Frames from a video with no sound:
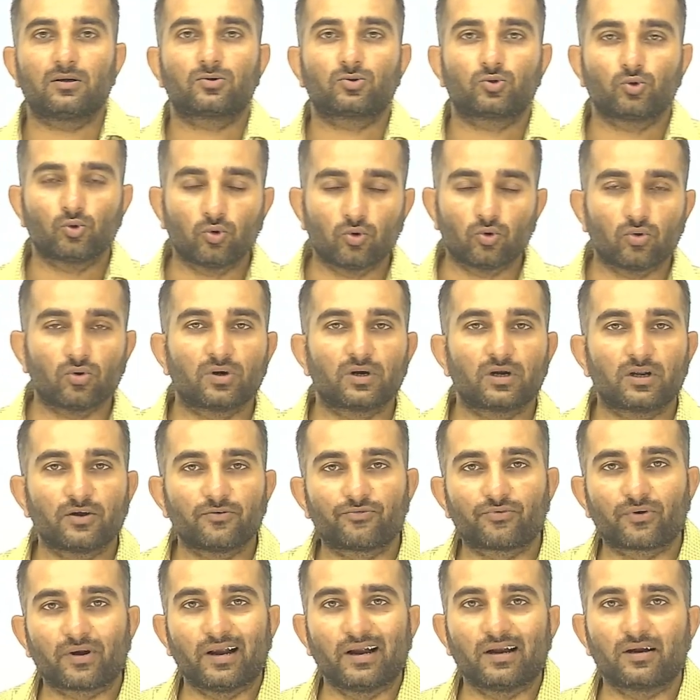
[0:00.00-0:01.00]
two
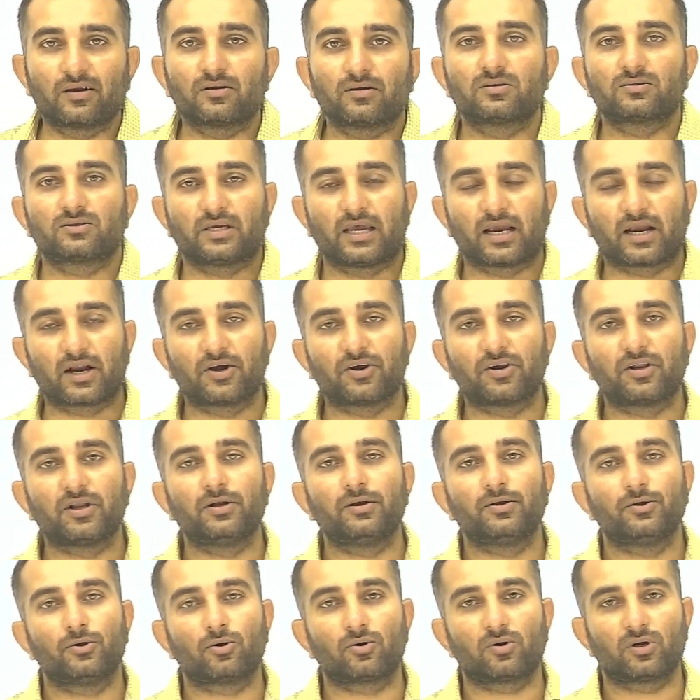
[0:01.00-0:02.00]
different secondary
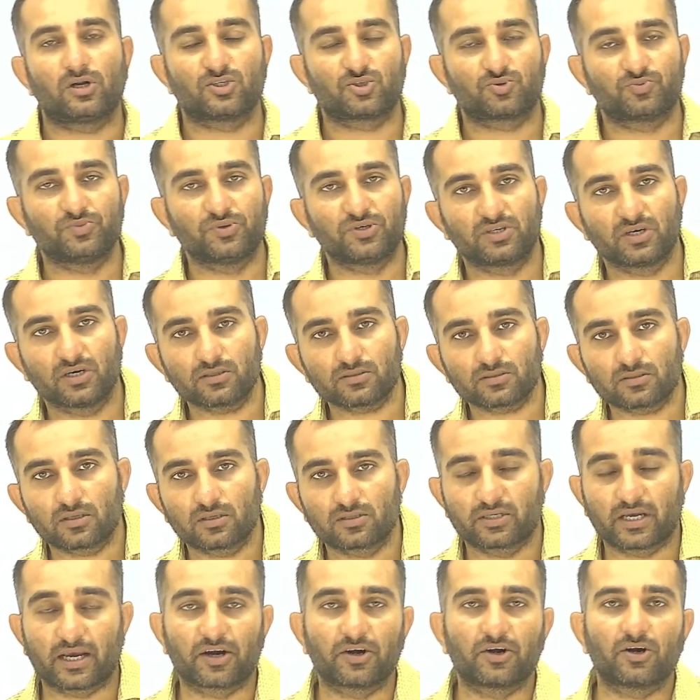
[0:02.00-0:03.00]
neurotransmitters,
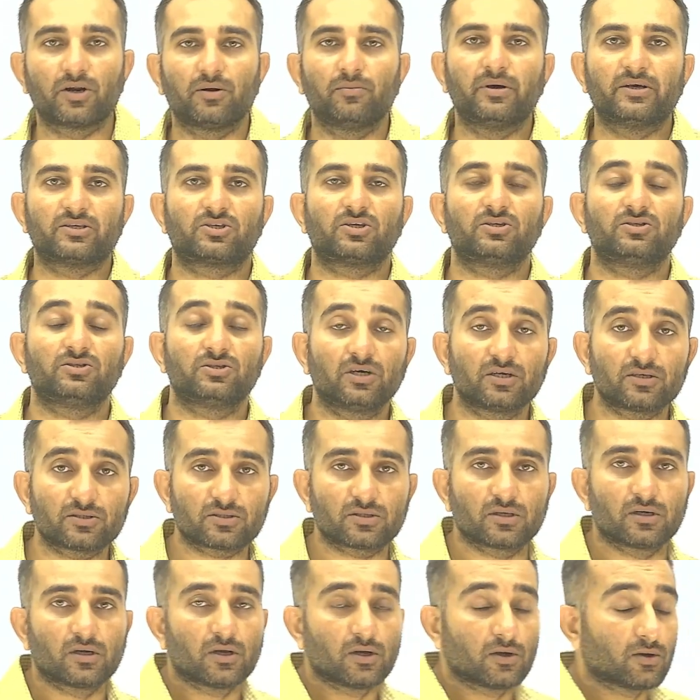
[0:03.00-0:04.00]
secondary messengers,
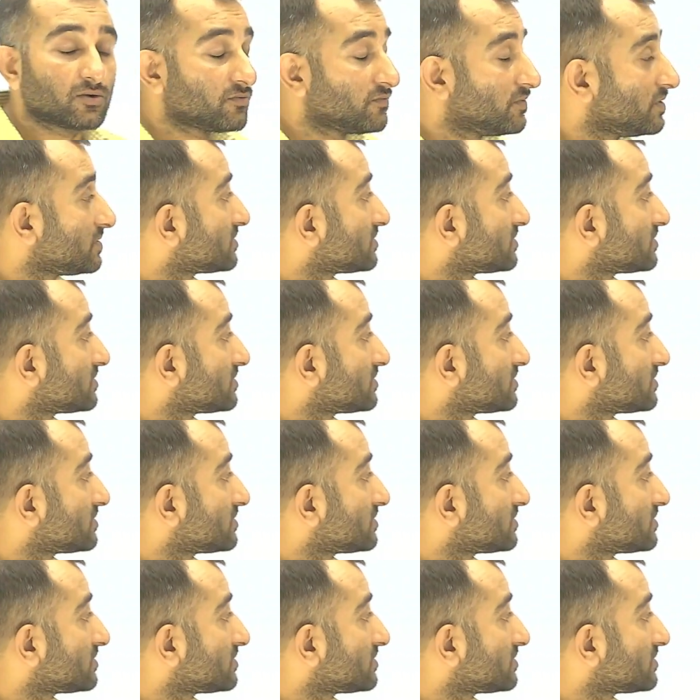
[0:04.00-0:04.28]
which